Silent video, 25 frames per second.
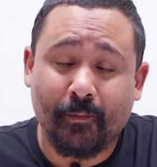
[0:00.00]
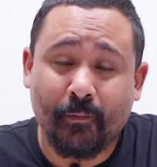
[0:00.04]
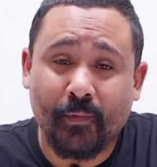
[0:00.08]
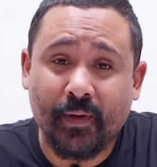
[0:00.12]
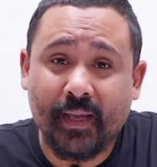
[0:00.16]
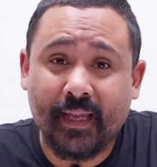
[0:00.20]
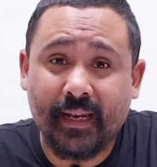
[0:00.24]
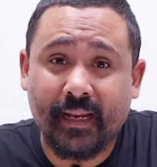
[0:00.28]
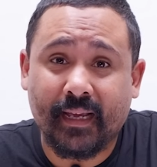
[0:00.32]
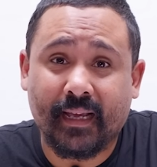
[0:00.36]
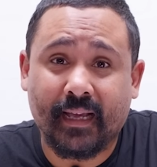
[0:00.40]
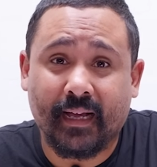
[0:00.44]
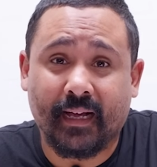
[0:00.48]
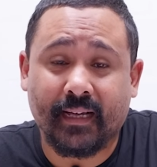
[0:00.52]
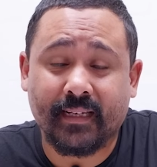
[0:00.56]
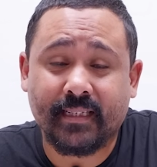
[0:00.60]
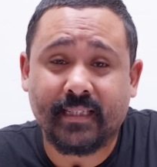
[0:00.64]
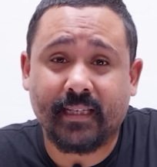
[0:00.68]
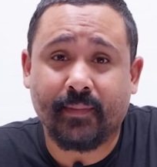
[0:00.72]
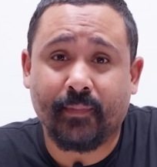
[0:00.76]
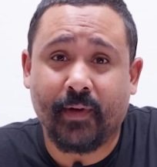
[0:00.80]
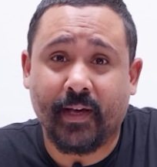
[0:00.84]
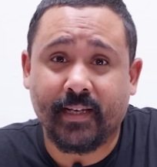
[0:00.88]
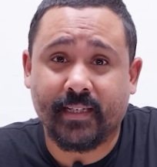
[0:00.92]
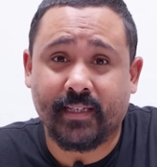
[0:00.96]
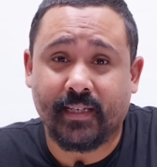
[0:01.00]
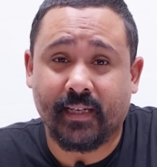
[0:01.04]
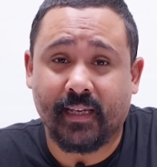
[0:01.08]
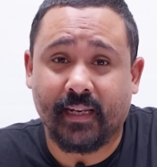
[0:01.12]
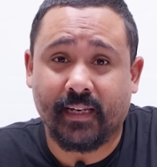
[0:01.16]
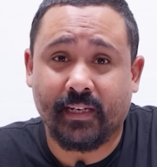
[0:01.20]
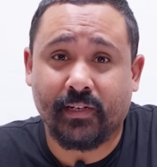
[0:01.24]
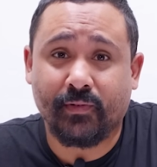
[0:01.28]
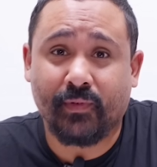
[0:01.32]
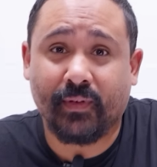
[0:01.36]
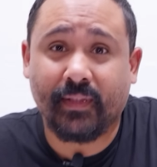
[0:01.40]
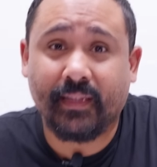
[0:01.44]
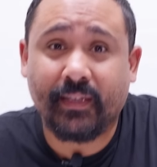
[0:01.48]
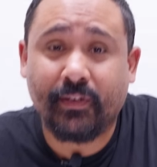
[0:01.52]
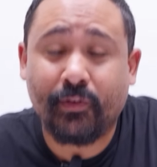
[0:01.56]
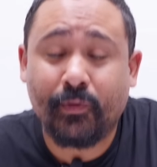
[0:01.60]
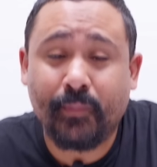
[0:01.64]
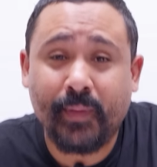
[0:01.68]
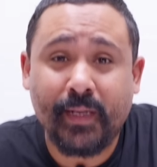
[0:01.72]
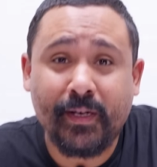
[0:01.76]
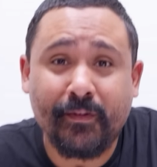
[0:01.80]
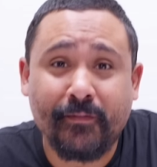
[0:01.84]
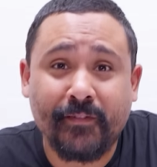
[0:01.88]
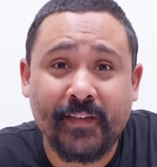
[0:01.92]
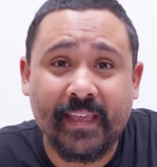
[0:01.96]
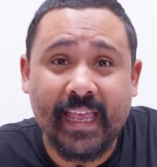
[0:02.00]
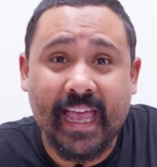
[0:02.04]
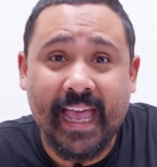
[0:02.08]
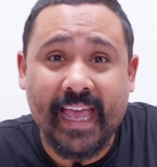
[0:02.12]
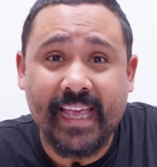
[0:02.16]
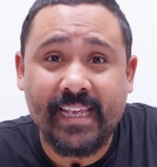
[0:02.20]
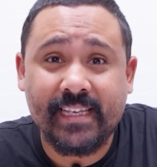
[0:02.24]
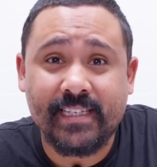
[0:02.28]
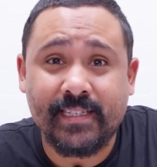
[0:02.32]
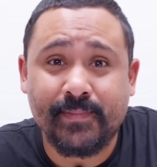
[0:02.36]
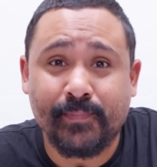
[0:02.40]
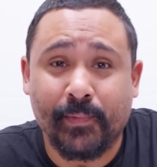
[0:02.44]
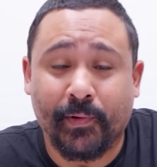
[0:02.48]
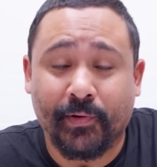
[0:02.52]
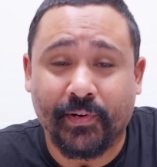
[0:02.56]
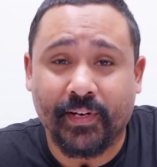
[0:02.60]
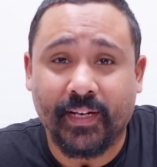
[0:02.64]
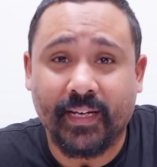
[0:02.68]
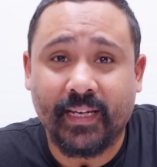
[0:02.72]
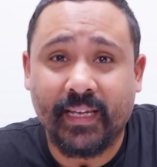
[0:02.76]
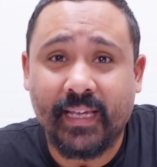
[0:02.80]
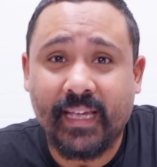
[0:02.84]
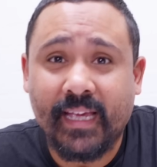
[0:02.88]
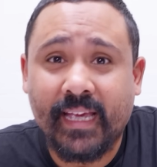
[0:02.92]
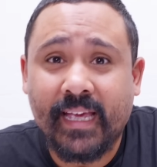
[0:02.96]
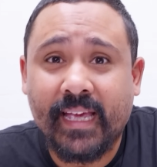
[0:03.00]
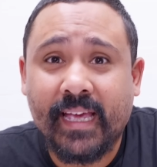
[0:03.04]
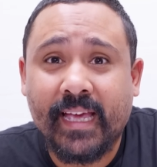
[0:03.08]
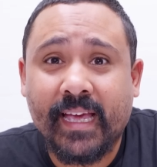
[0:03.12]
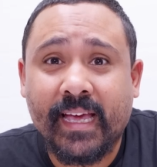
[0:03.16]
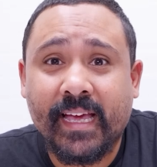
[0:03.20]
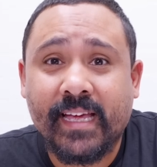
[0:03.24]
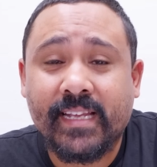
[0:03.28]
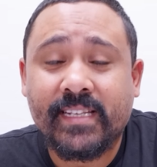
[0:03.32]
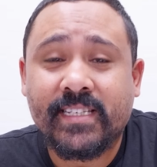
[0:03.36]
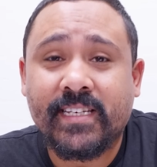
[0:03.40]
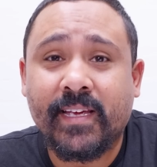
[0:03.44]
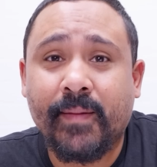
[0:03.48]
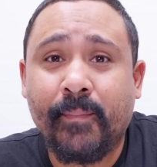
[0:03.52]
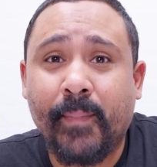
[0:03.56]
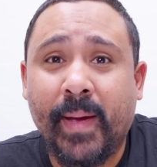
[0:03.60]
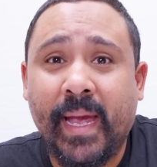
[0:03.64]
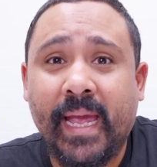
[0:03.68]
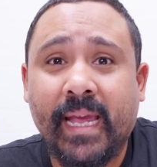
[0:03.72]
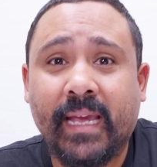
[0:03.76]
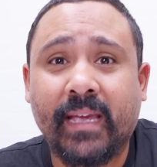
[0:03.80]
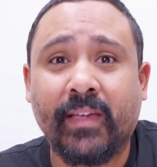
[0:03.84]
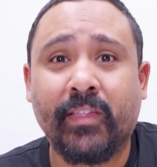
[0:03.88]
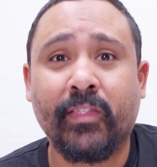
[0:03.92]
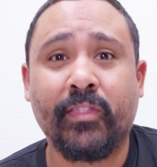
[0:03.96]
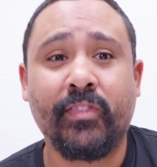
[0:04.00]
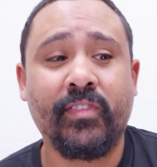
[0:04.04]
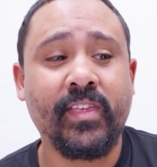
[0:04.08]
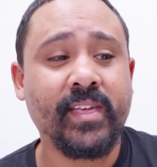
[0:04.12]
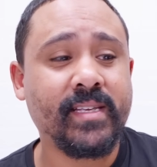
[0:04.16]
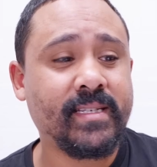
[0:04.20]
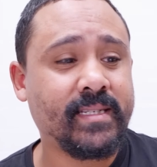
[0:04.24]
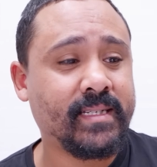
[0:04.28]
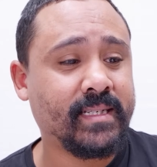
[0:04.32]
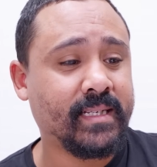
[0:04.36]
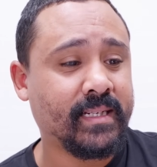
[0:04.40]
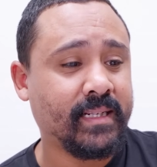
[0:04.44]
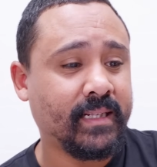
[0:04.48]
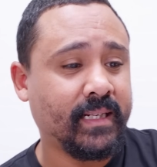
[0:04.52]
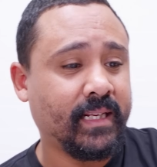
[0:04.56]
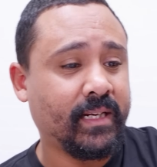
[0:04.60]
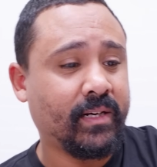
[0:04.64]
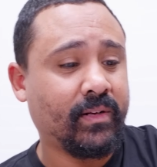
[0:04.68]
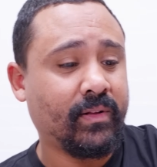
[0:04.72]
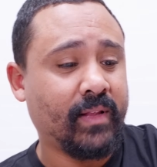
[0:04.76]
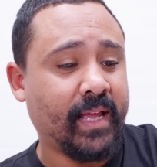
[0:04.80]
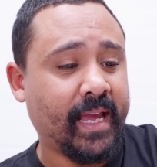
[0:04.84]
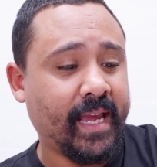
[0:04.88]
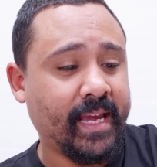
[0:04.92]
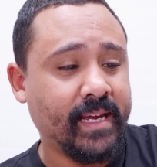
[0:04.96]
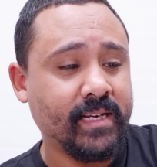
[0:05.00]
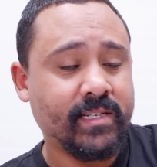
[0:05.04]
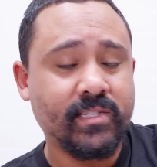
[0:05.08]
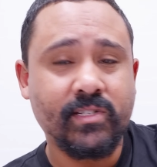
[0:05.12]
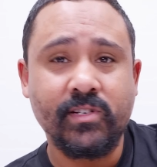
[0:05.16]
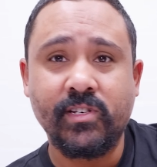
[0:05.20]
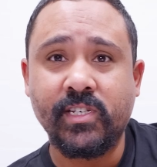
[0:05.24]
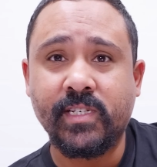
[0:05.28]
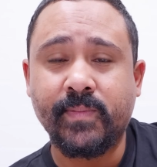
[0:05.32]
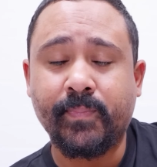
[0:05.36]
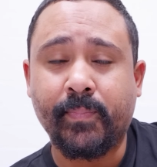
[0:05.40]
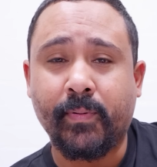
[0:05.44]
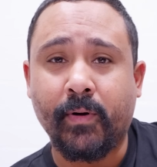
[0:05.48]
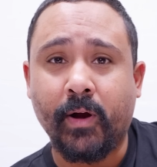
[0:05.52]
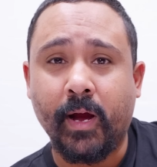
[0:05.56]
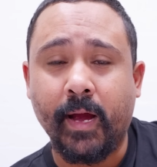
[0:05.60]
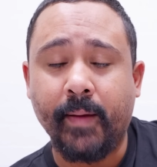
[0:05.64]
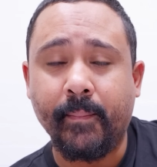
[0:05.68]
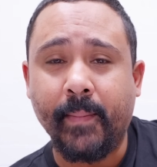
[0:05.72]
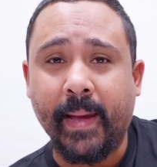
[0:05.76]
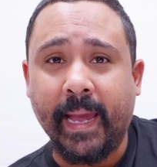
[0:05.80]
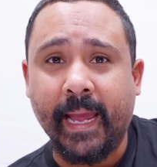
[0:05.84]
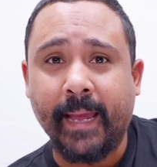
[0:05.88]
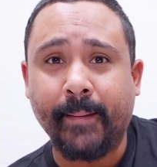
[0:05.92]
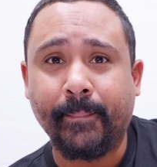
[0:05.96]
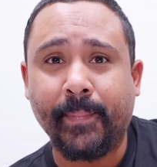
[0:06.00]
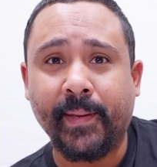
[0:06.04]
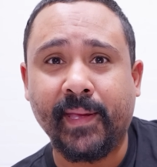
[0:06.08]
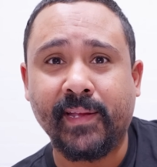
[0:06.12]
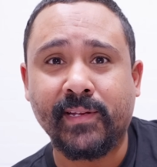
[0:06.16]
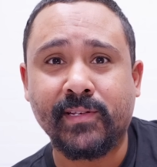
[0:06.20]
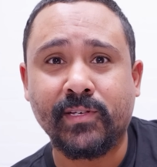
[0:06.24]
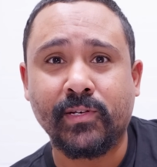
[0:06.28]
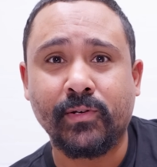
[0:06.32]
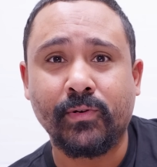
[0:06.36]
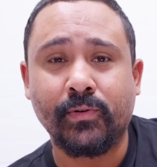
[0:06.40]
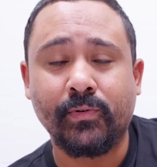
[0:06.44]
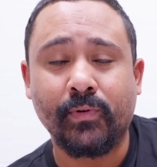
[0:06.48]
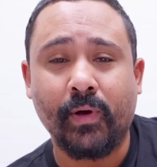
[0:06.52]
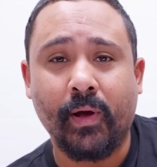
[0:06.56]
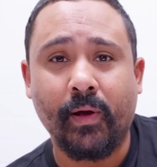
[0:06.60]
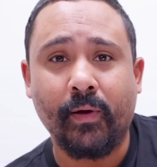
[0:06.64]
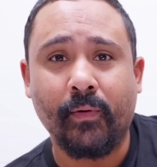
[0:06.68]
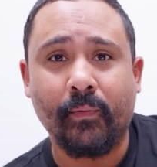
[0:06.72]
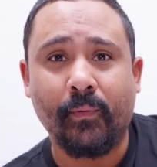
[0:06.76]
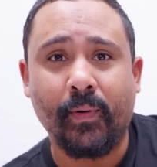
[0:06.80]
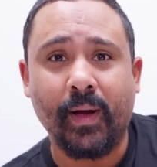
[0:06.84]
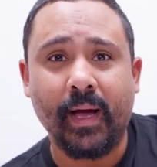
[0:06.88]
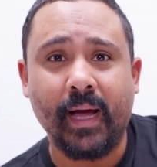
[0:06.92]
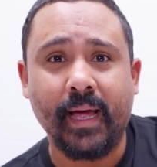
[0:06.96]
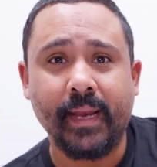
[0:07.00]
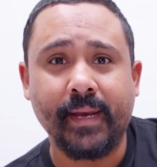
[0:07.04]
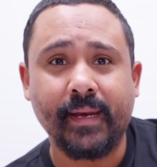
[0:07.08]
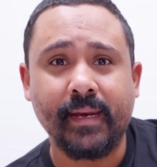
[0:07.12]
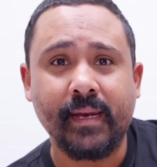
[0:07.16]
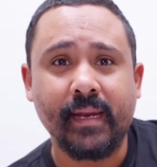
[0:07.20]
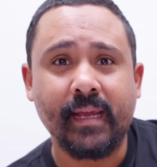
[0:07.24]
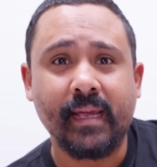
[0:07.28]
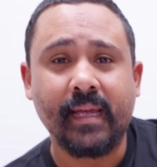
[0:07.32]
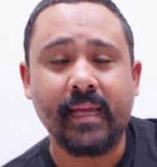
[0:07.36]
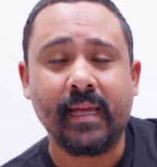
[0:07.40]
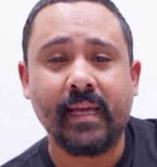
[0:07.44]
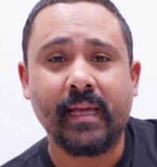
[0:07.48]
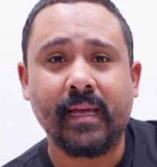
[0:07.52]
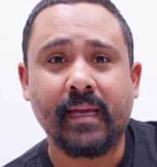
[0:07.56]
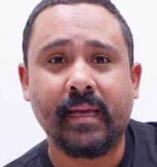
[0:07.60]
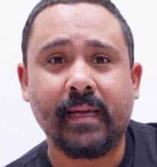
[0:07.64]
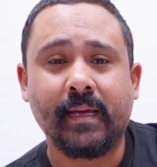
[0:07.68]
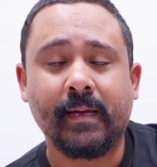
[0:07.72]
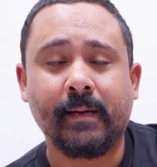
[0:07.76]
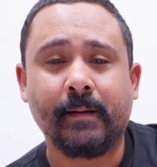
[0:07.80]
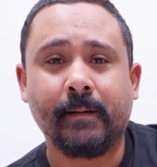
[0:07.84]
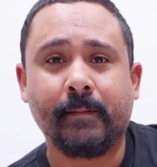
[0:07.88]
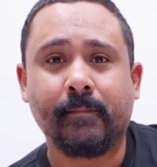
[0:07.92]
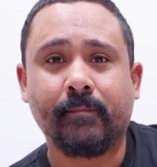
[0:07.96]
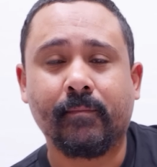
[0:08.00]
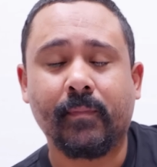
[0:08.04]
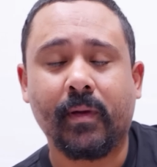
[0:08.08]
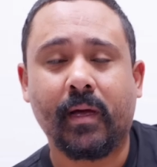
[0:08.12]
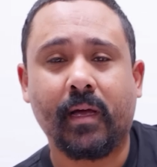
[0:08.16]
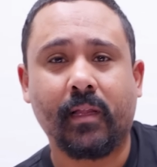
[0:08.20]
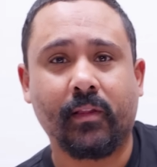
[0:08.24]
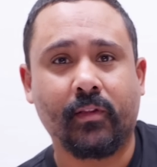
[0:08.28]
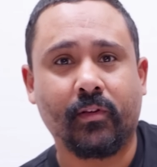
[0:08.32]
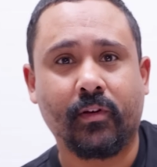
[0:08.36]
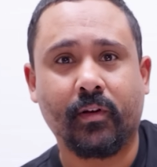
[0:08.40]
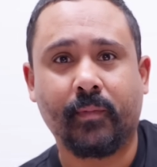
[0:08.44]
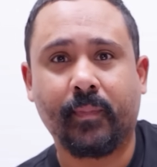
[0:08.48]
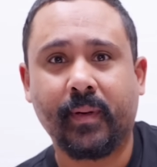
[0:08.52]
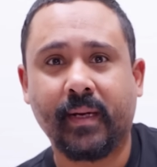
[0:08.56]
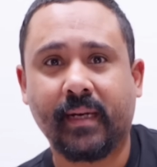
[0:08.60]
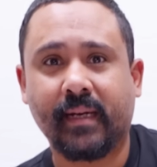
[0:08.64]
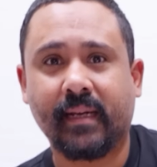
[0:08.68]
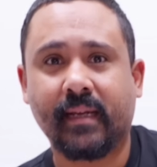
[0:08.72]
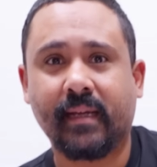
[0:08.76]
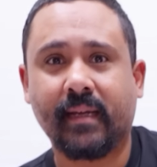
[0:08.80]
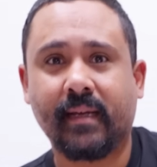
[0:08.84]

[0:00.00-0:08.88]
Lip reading: we're gonna customize it and do a little bit of case modding to make this little ASUS Prime AP201 a little bit